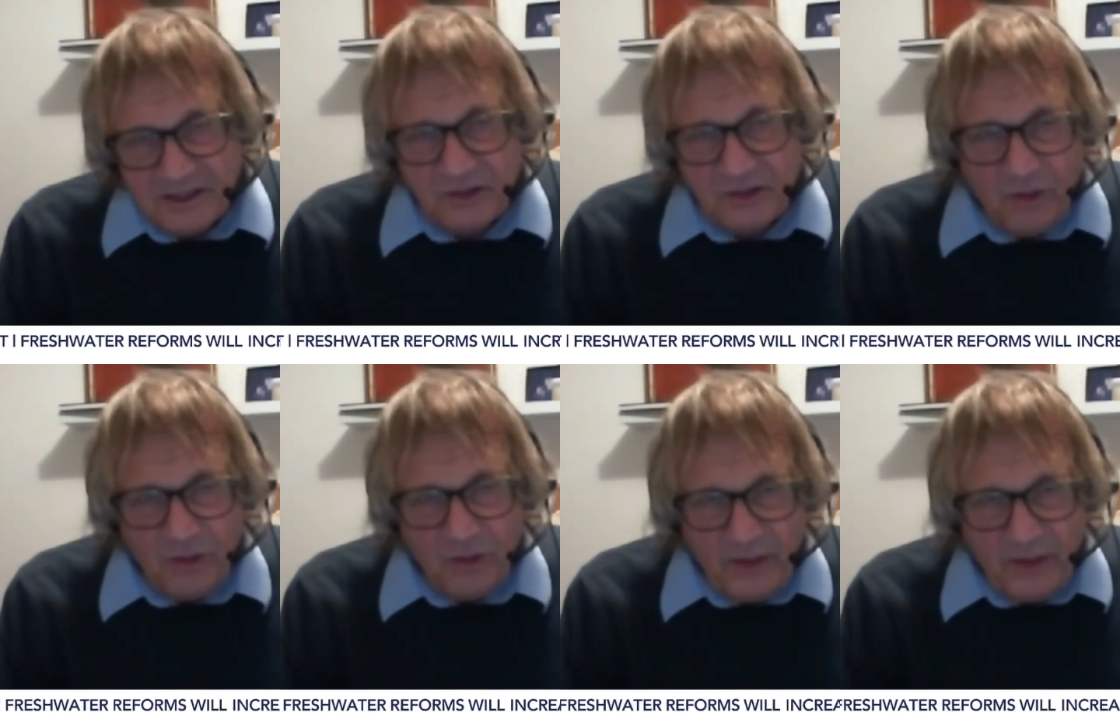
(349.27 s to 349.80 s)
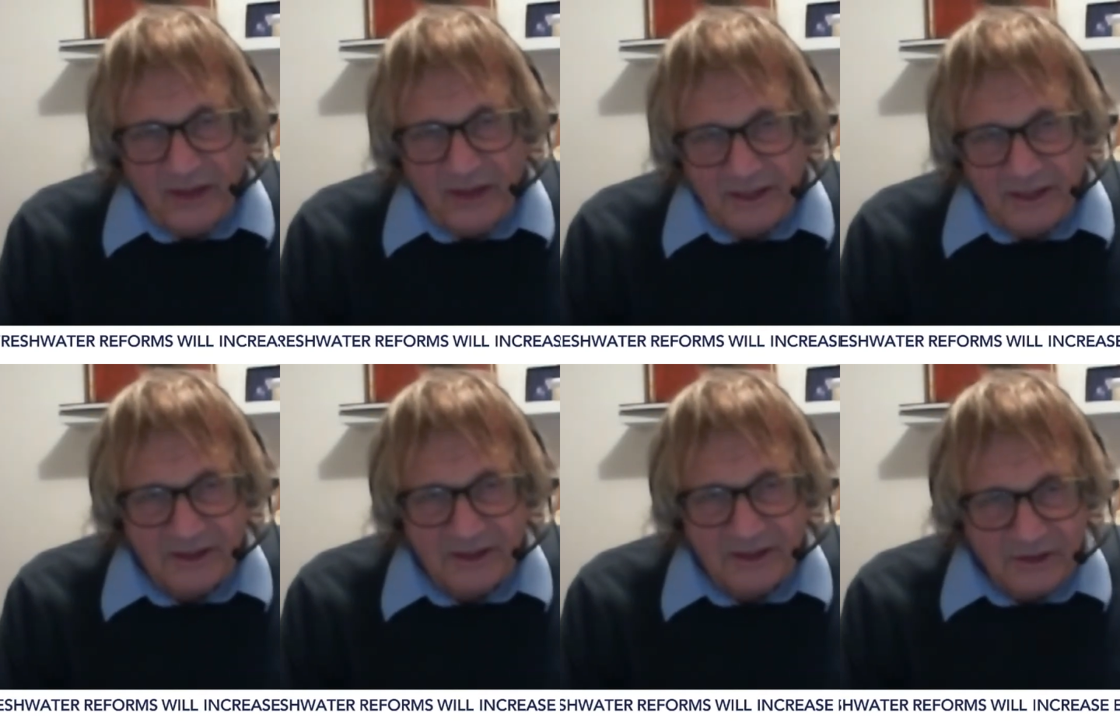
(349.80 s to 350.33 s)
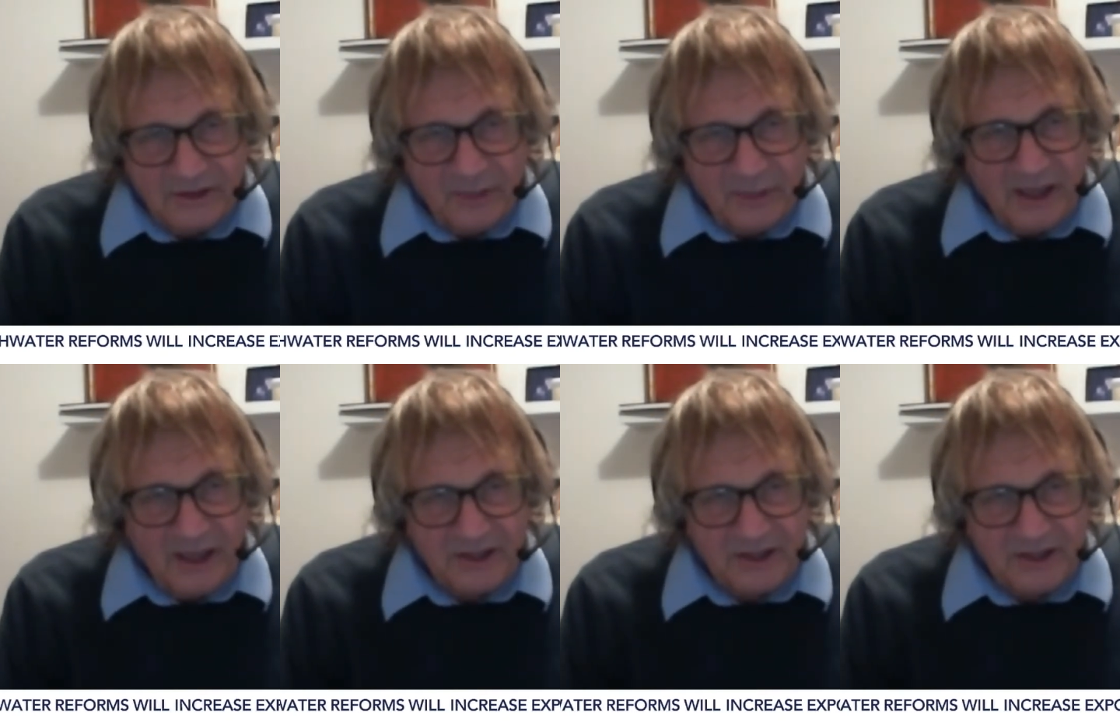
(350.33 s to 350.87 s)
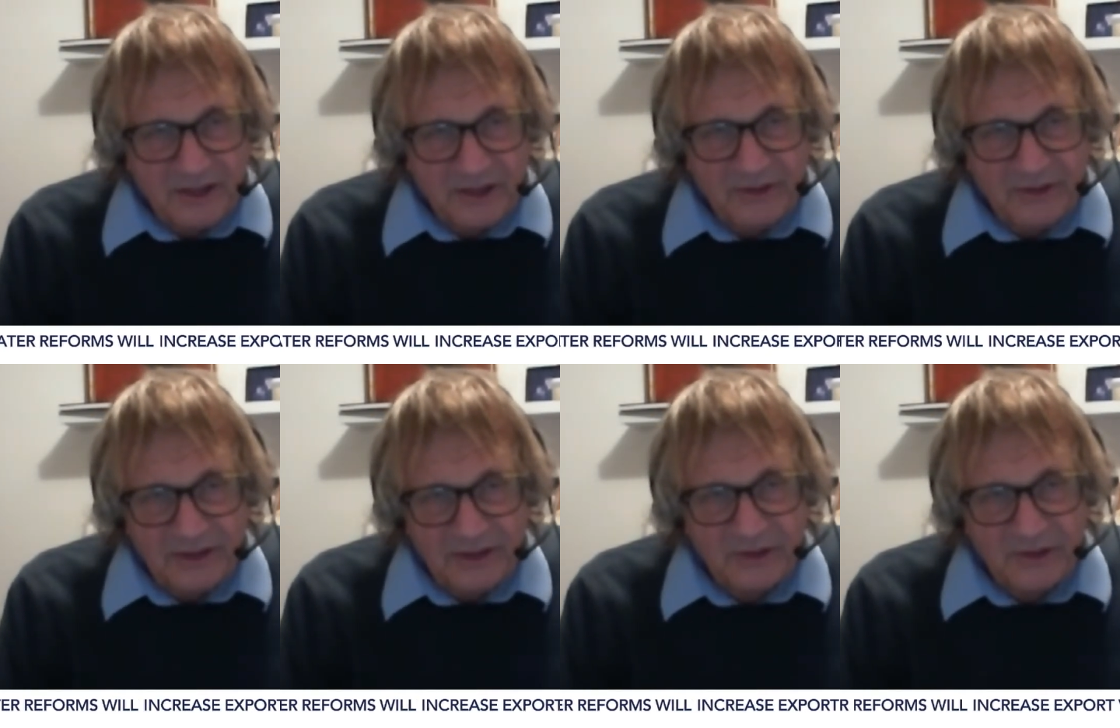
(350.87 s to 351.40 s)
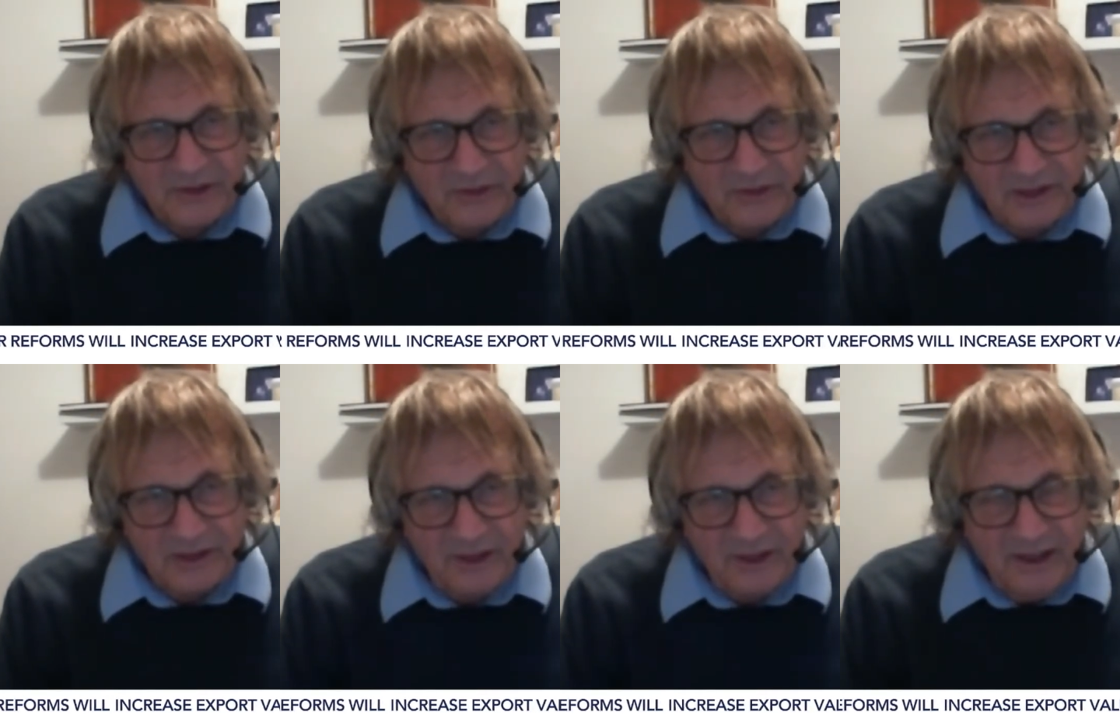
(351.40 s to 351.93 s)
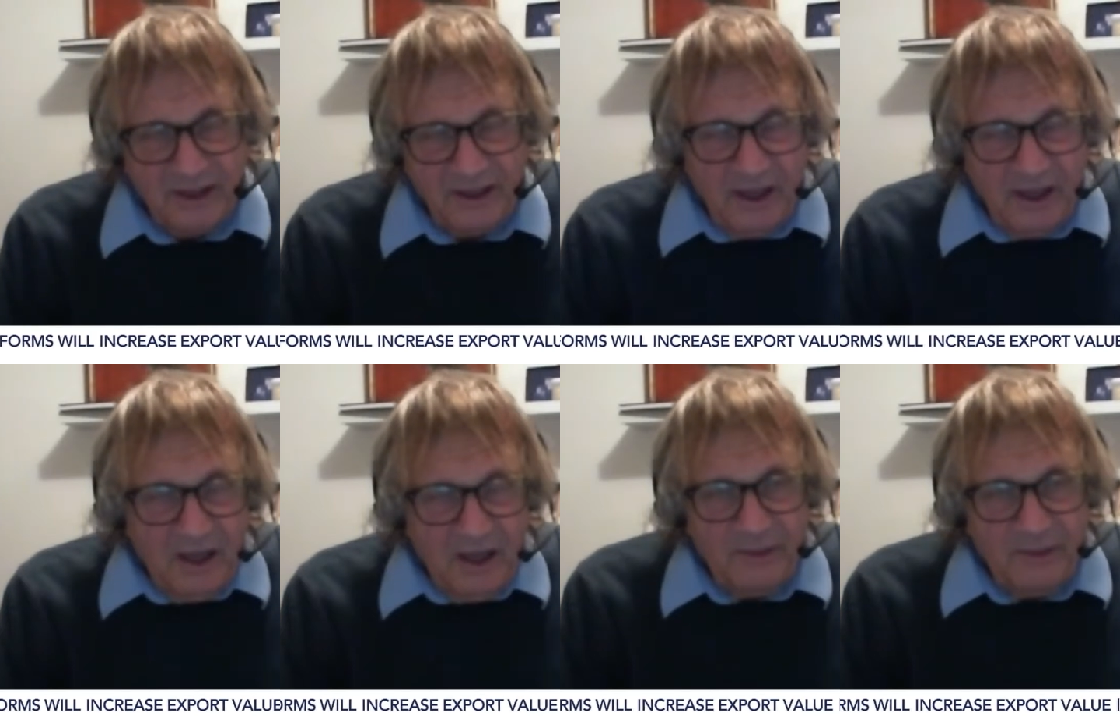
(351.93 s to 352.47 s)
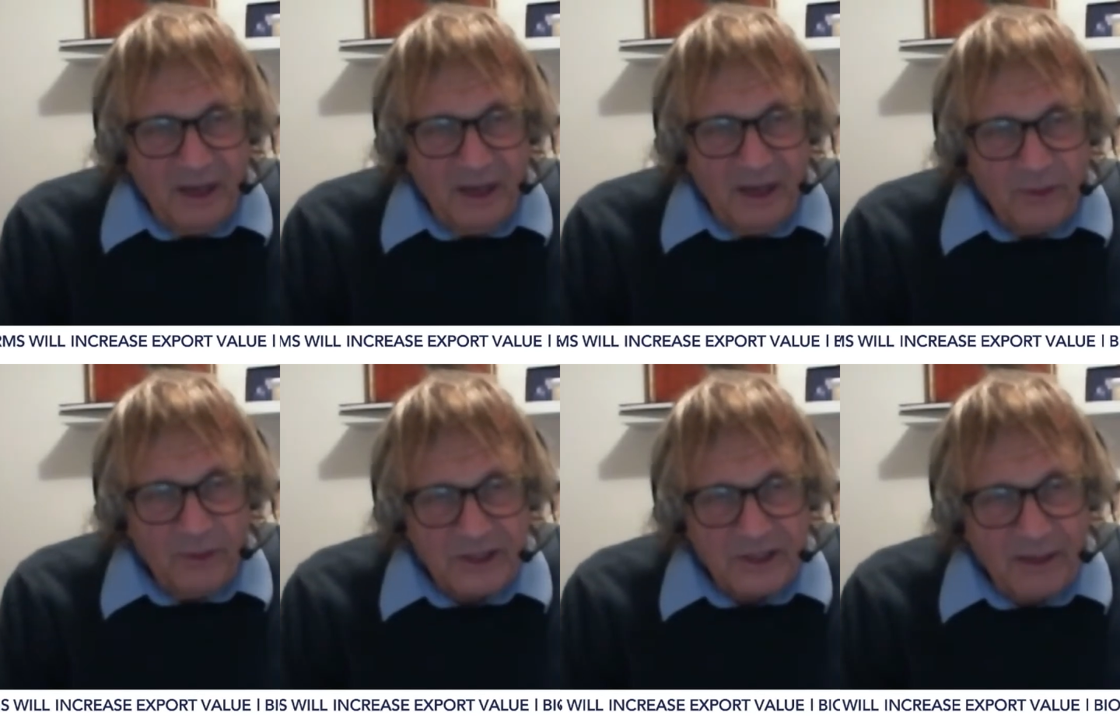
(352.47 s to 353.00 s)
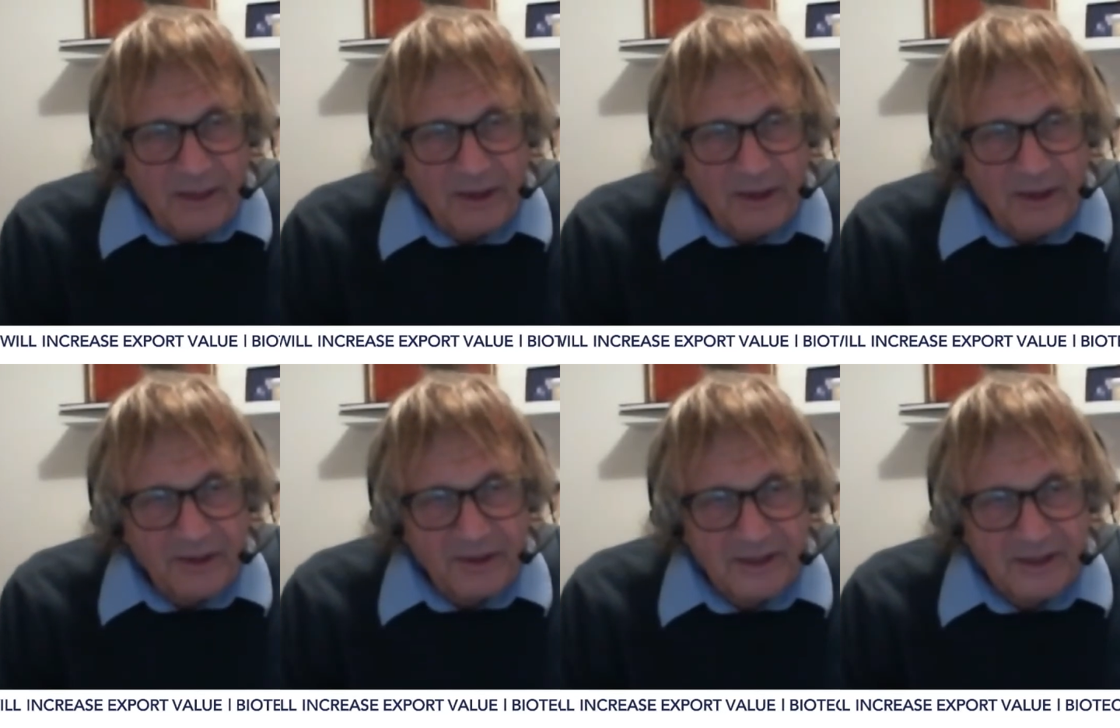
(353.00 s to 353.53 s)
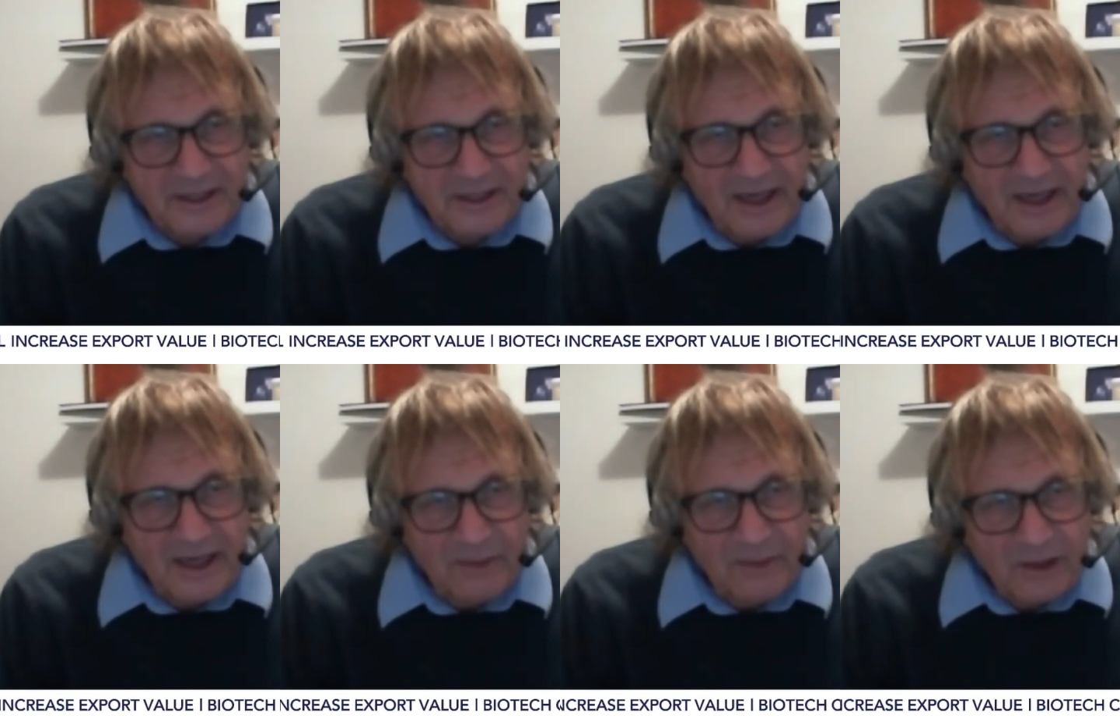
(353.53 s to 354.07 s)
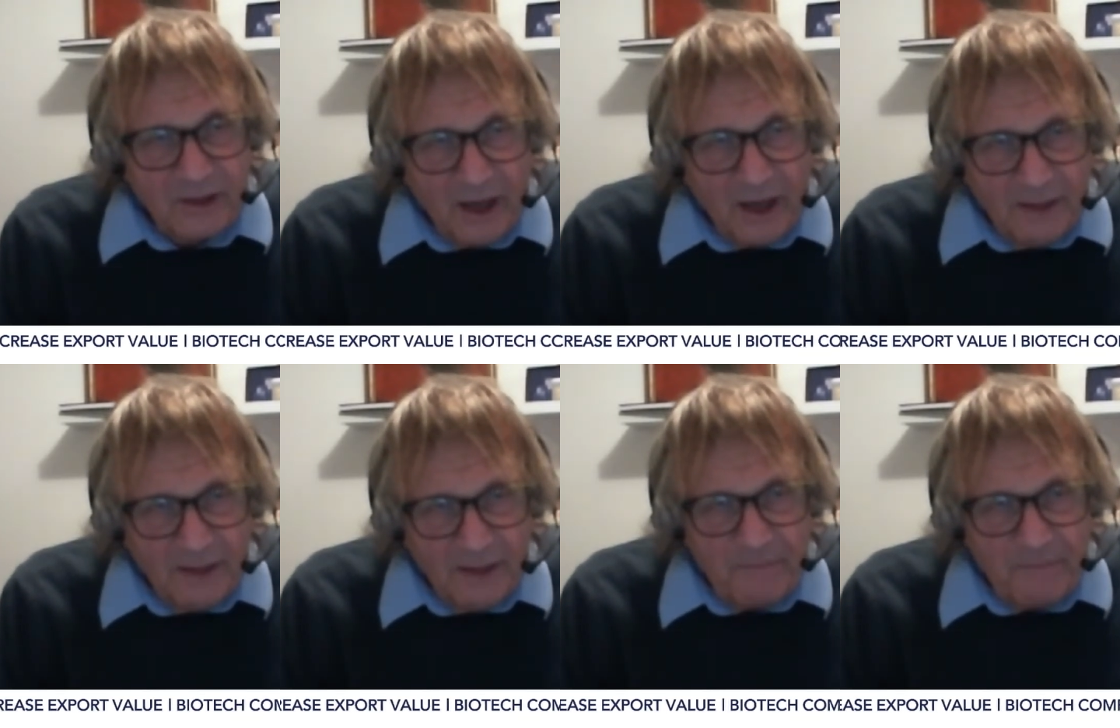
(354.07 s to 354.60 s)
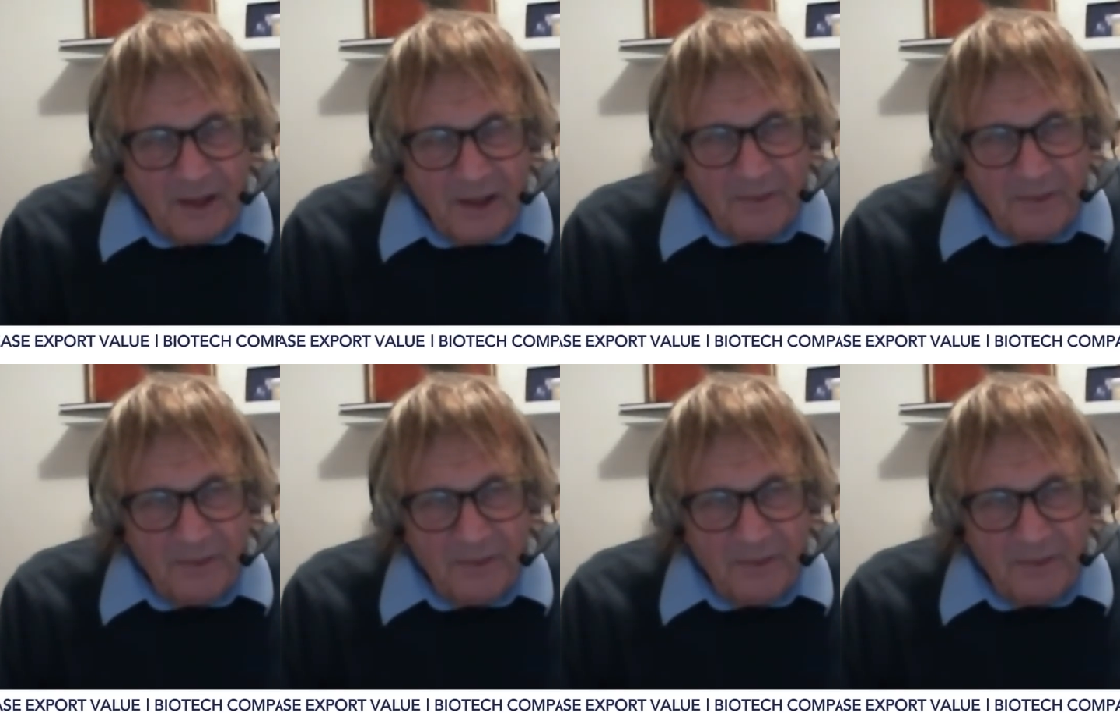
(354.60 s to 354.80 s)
This is all wound into the biosecurity story as well. I mean, I would say what I'm going to say, wouldn't I?